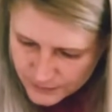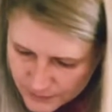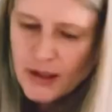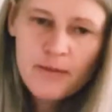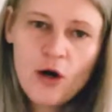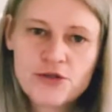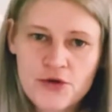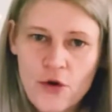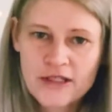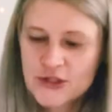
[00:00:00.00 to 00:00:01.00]
I'm also
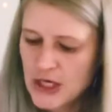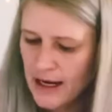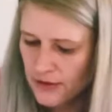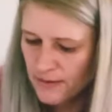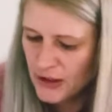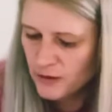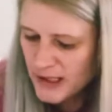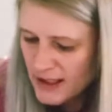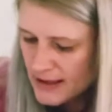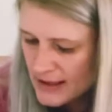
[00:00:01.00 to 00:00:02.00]
going to check the middle
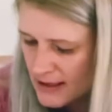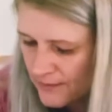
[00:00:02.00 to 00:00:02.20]
piece.